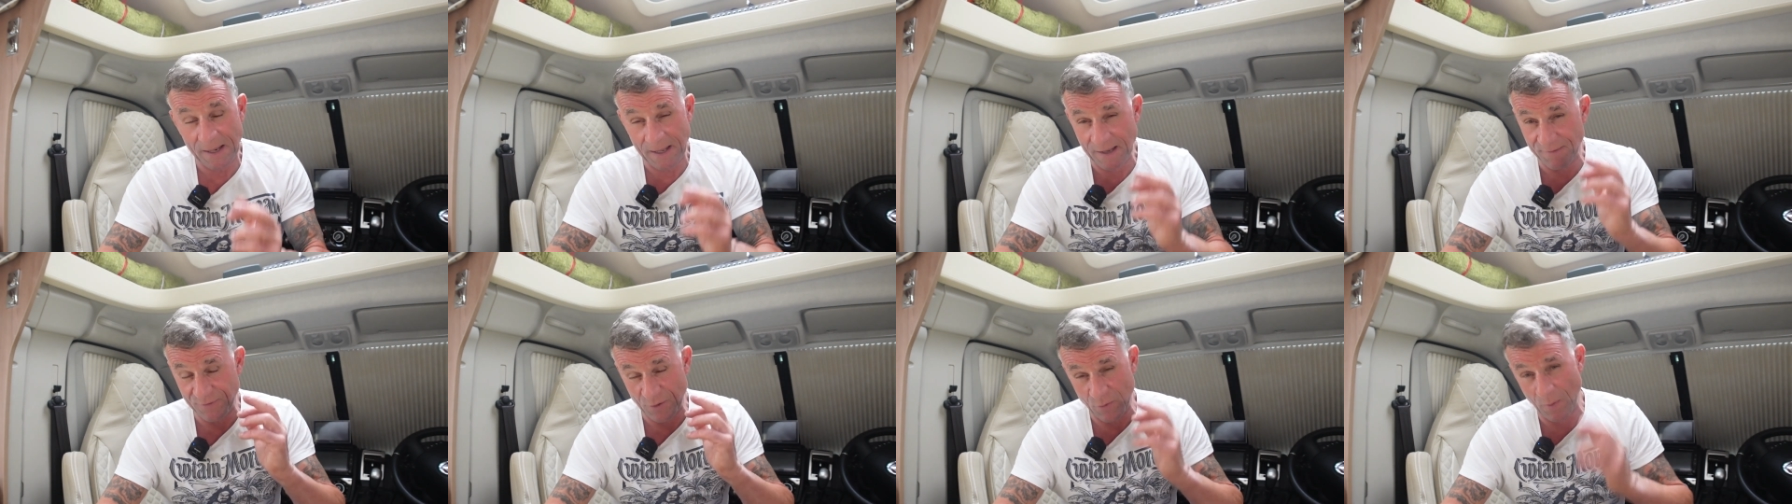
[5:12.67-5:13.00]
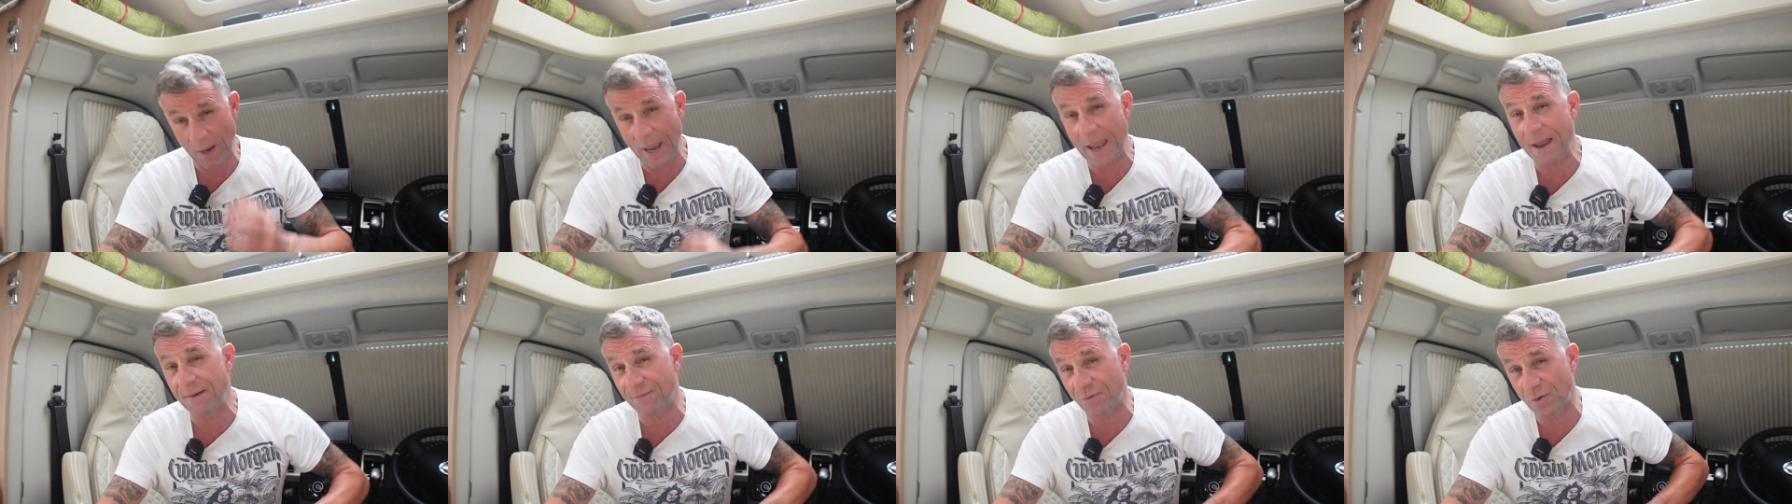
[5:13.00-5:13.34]
If
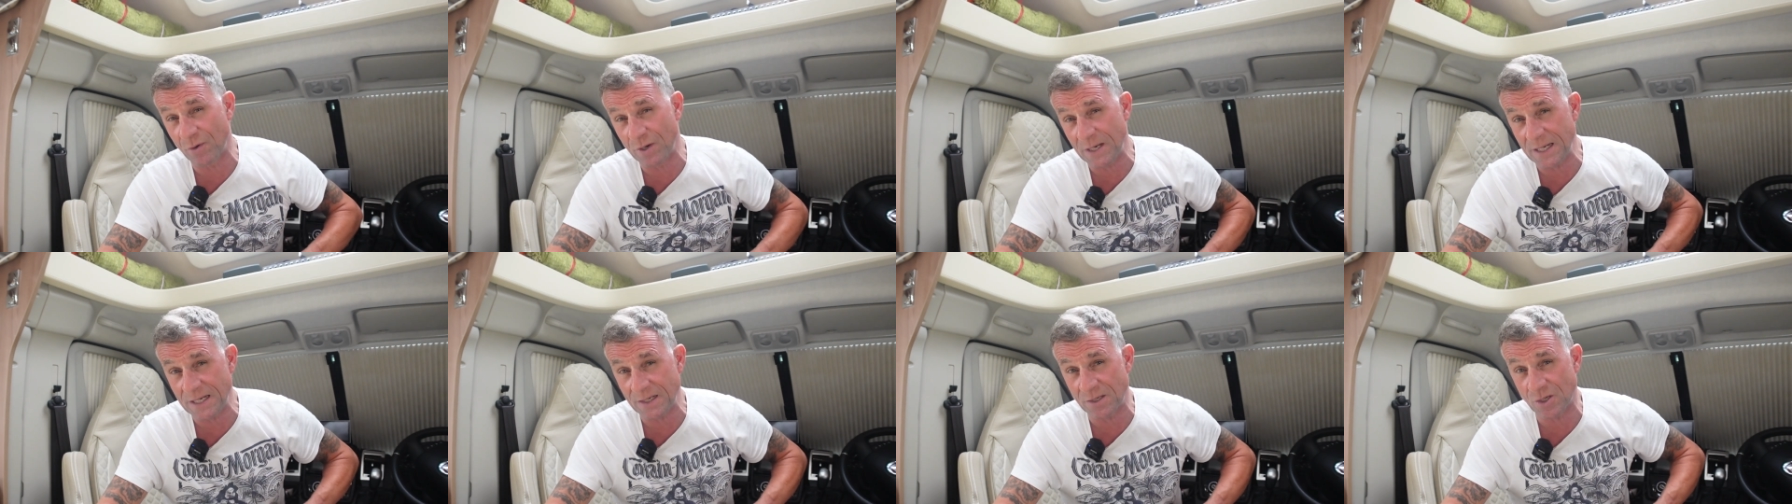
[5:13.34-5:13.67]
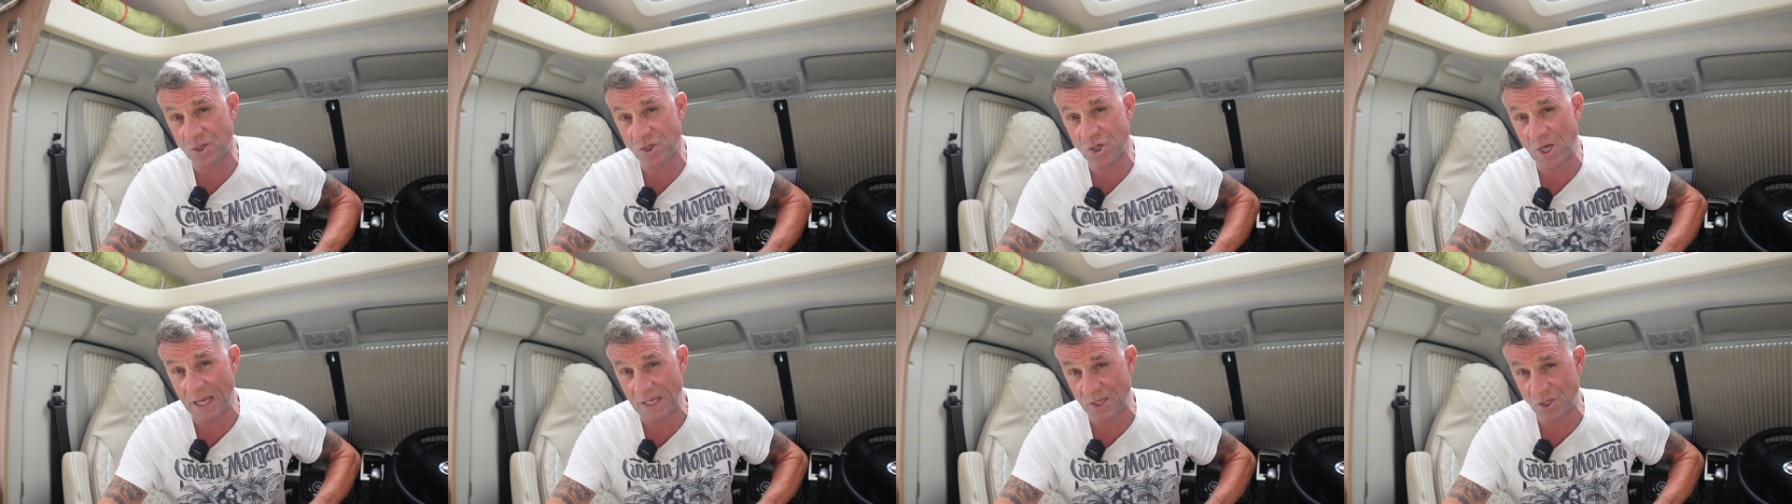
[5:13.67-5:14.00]
you ever need to
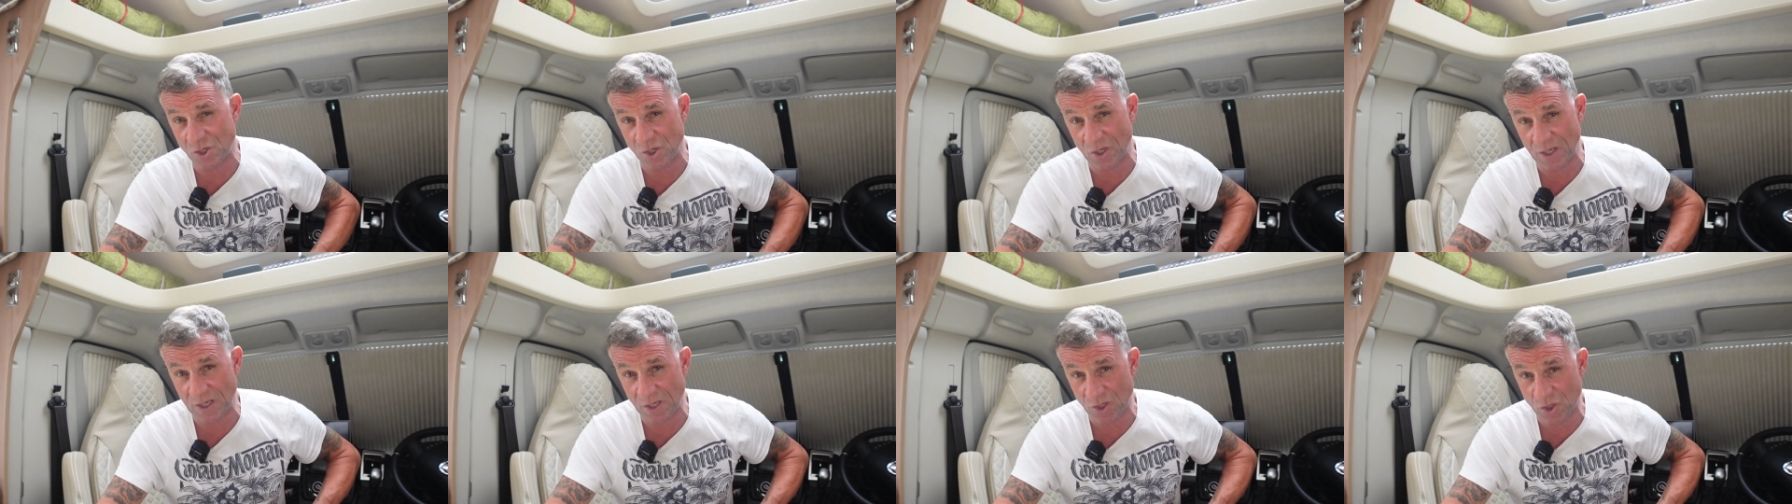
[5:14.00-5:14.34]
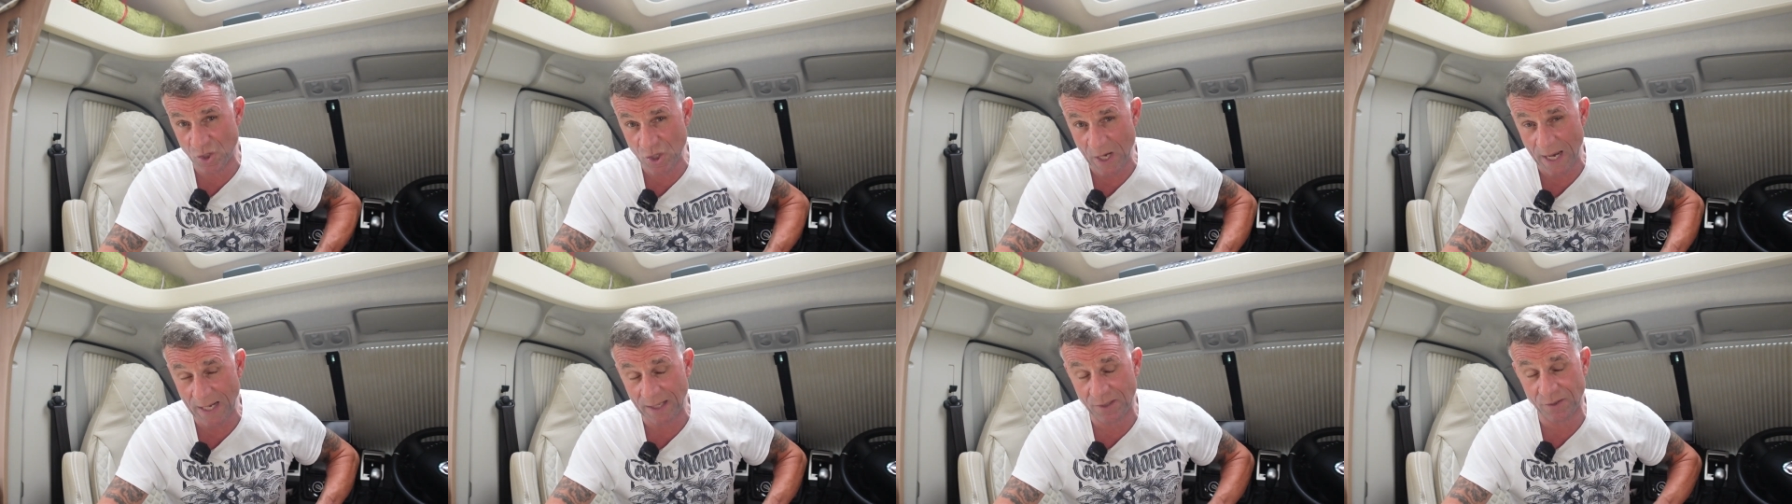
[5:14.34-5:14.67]
change the
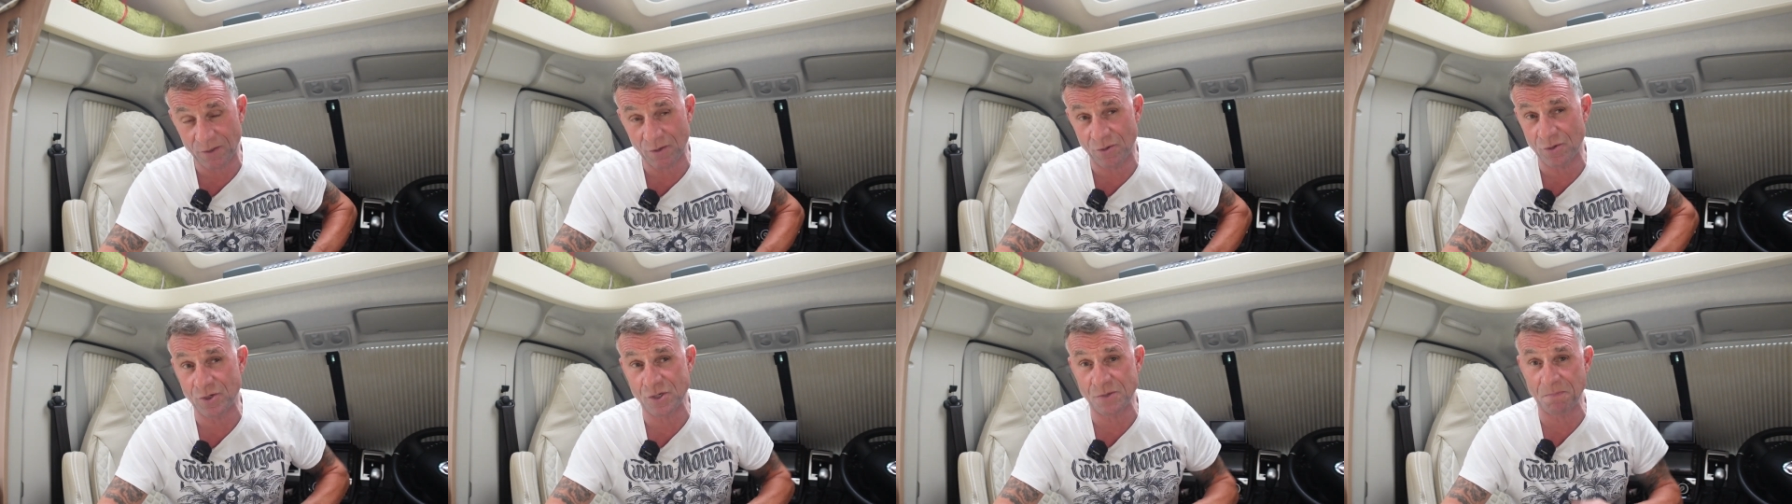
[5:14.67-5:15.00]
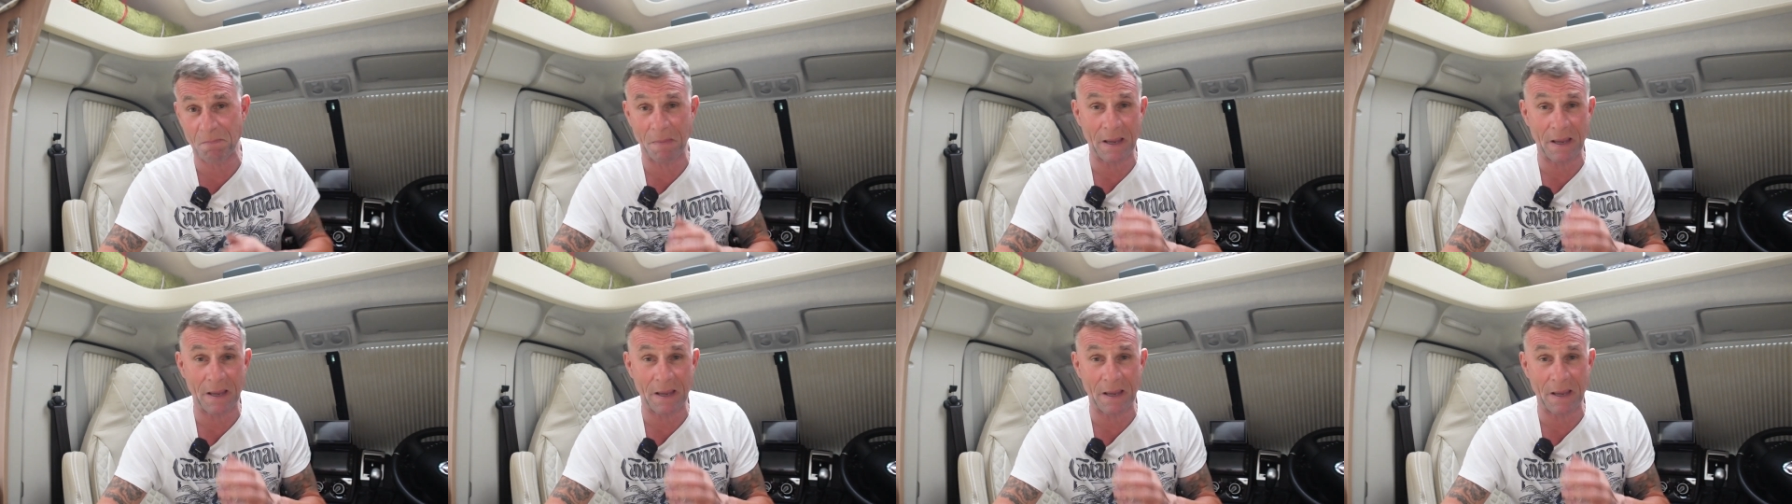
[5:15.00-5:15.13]
injectors,